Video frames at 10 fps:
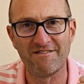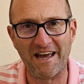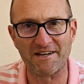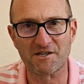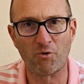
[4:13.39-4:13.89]

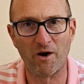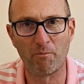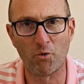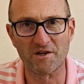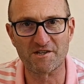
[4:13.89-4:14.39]
hence why I
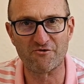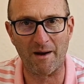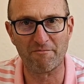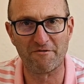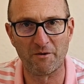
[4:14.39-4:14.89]
bought a
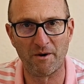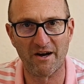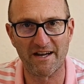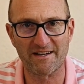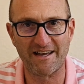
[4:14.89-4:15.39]
strap for
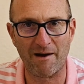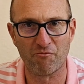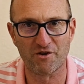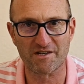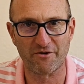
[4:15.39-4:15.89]
my
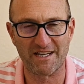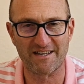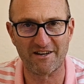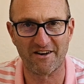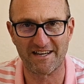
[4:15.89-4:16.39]
camera so I
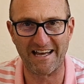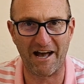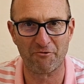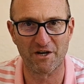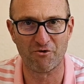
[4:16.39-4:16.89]
can kind of
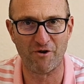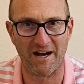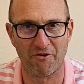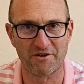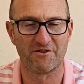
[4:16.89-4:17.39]
carry it
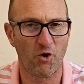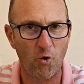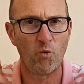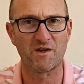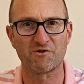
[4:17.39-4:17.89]
around. Not
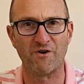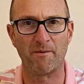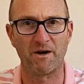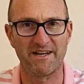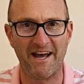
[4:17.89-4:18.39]
always
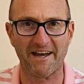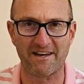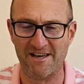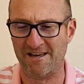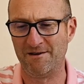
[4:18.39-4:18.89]
around my
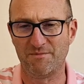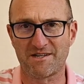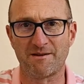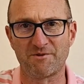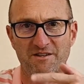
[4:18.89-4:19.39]
neck, but
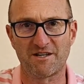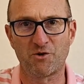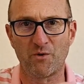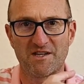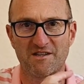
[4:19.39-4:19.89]
sometimes I
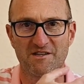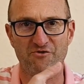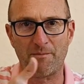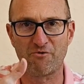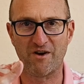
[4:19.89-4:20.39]
twist the
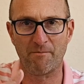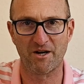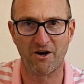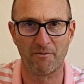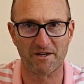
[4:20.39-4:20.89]
strap around
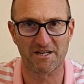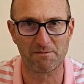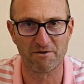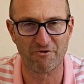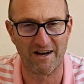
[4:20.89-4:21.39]
my arm and
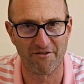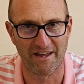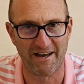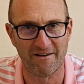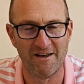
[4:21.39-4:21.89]
keep it around
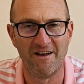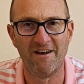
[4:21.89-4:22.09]
there.